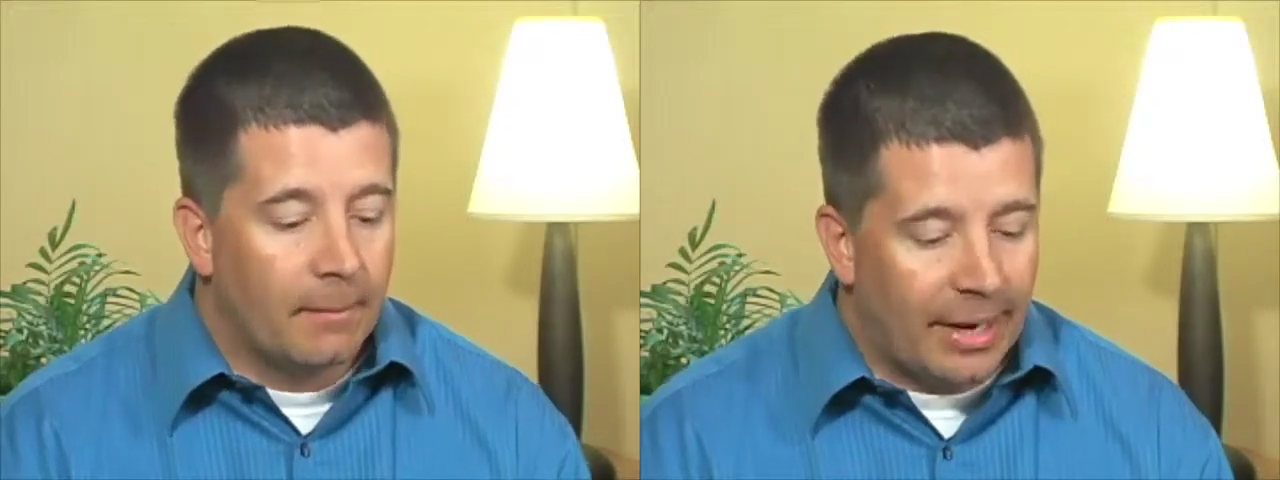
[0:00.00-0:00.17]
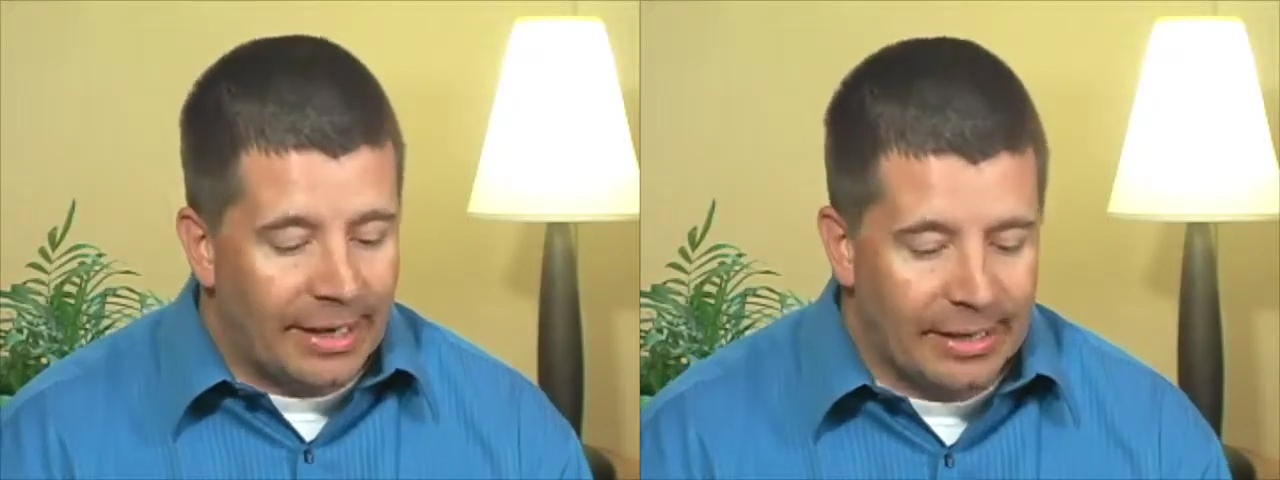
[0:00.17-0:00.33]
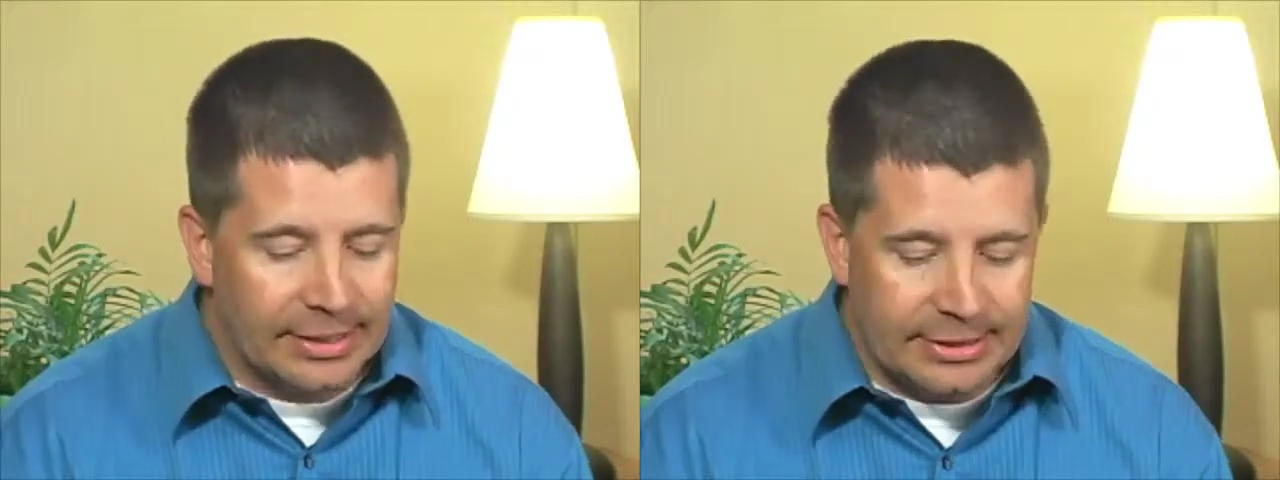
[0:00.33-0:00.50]

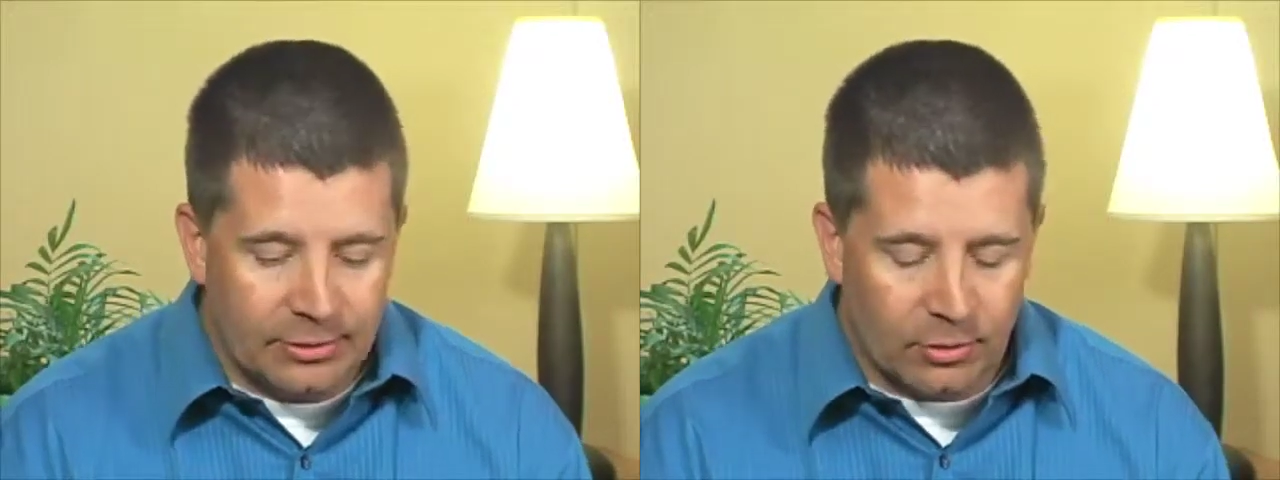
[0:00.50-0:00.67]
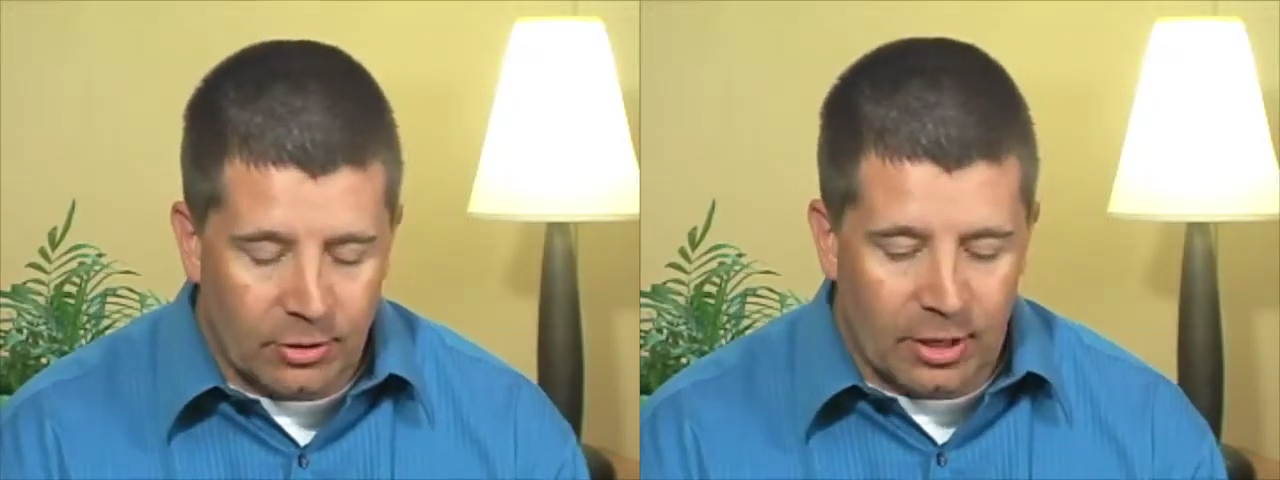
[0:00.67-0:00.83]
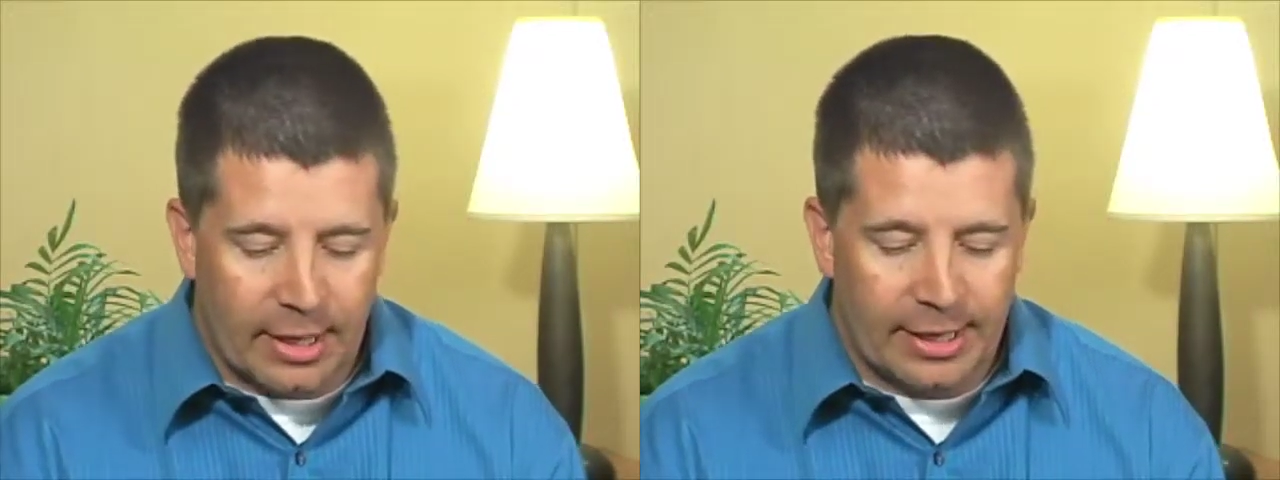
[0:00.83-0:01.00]
My ideal
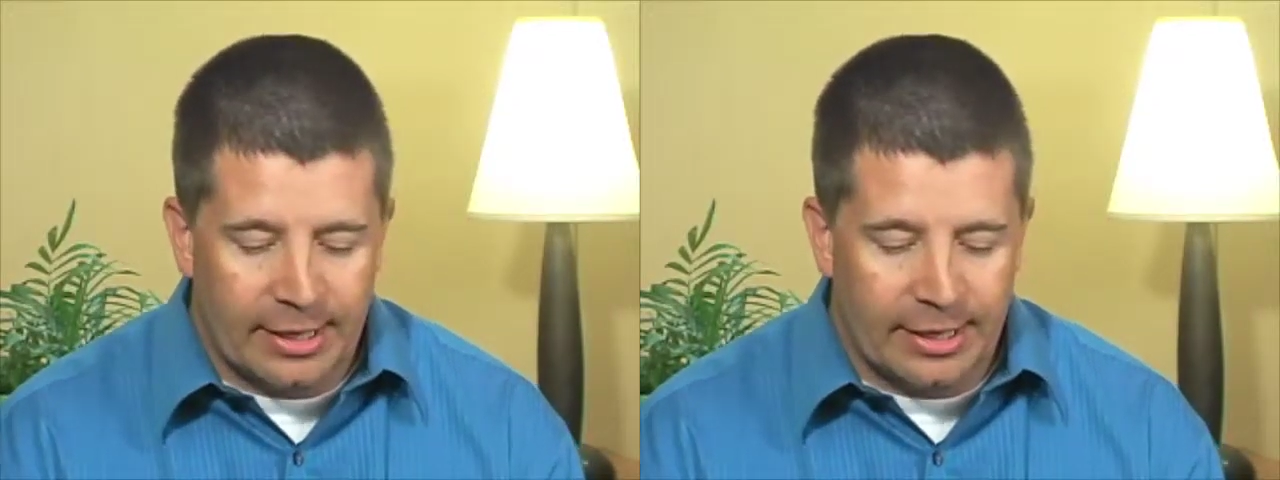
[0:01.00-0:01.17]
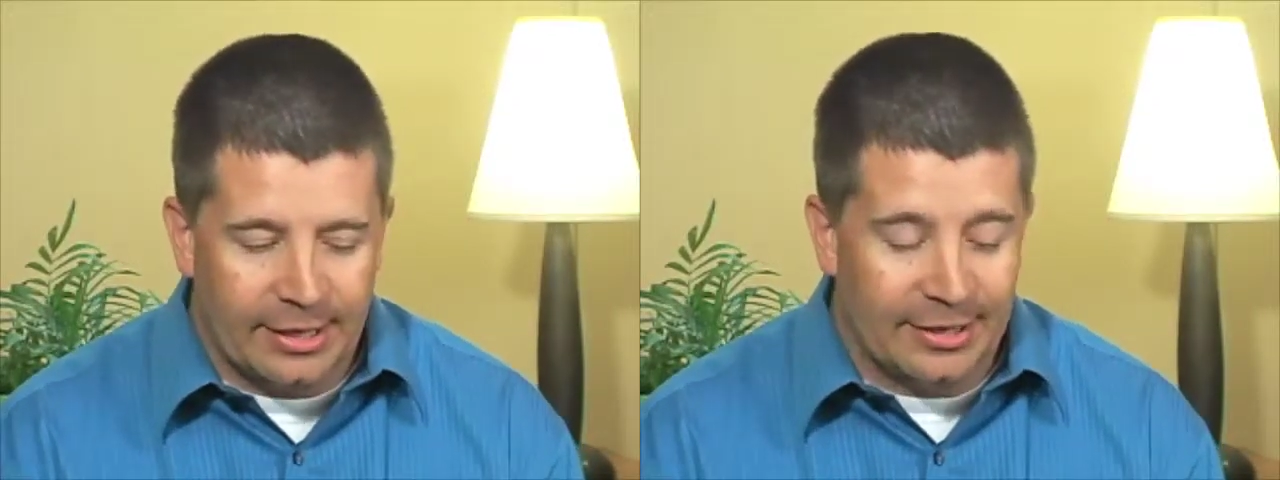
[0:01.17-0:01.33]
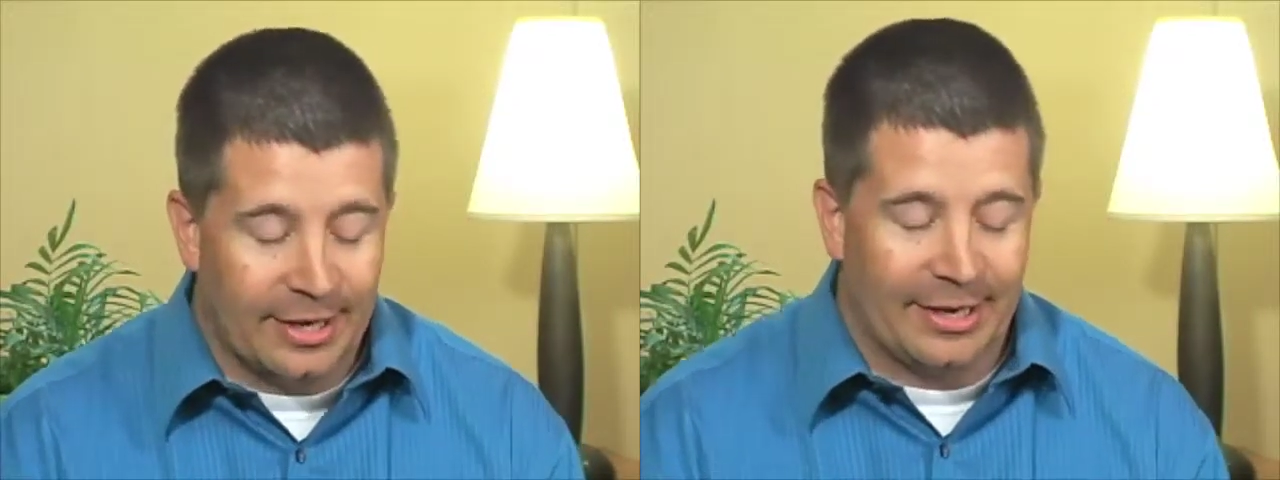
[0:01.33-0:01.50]

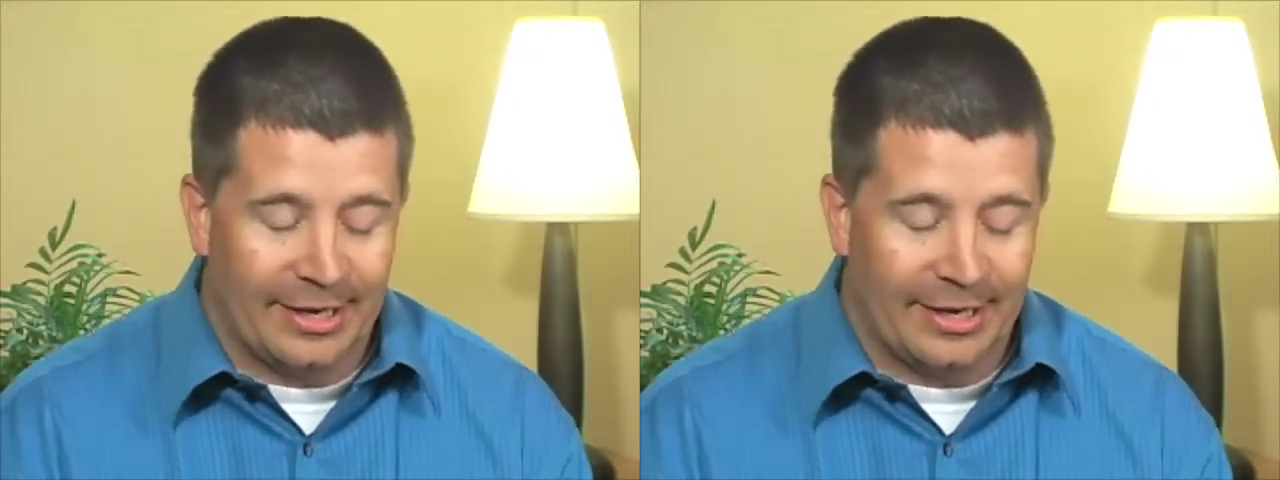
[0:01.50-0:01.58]
client,